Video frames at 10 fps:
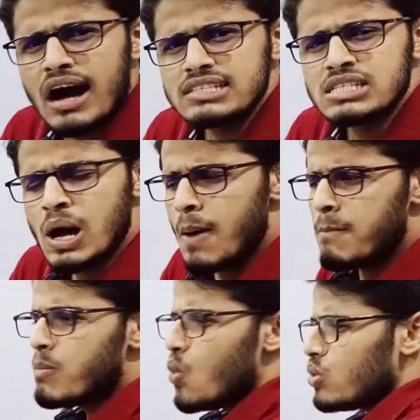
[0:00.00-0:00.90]
more
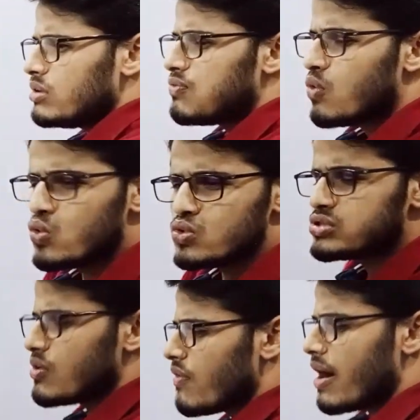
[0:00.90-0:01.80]
the force of
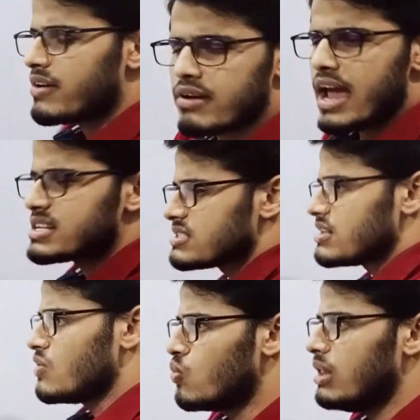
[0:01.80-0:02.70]
attraction will
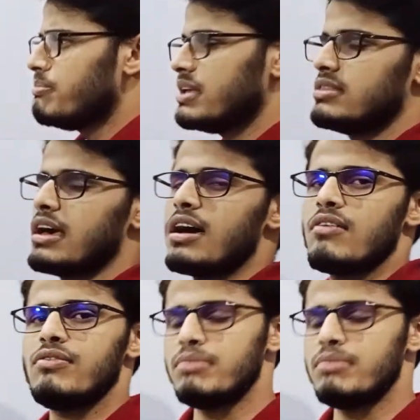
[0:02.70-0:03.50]
be there between the